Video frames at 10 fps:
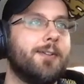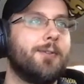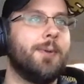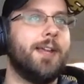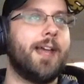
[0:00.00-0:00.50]

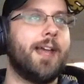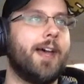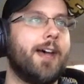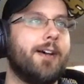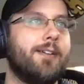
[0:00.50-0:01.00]
we
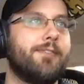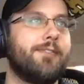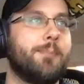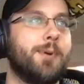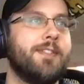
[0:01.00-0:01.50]
have
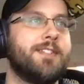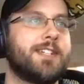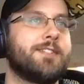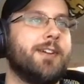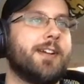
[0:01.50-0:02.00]
put in the
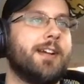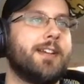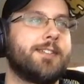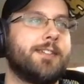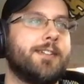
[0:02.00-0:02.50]
gesture
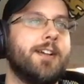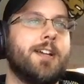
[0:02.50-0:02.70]
recognizer.